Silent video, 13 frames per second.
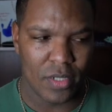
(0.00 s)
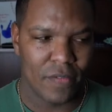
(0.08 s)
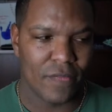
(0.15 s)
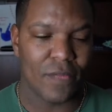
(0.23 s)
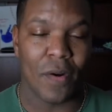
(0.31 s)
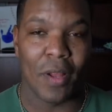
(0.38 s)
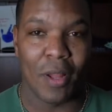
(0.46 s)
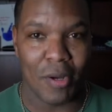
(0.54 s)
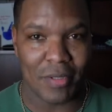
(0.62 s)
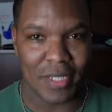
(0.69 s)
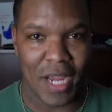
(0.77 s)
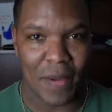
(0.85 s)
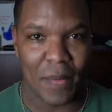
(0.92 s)
for a long
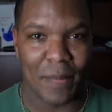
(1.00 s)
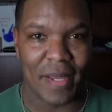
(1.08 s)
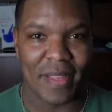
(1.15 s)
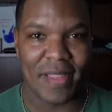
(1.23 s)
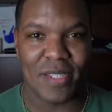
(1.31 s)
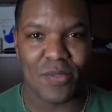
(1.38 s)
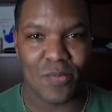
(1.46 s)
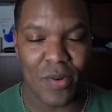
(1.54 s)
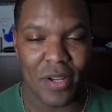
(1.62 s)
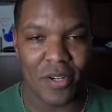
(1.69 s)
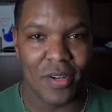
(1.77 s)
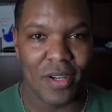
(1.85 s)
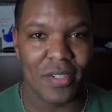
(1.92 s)
time and make this
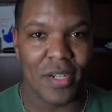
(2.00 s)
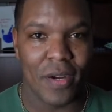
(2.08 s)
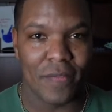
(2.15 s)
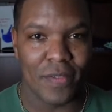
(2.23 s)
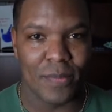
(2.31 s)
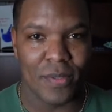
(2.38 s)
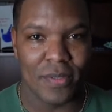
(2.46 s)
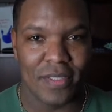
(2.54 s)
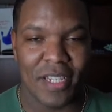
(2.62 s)
runner uncomfortable.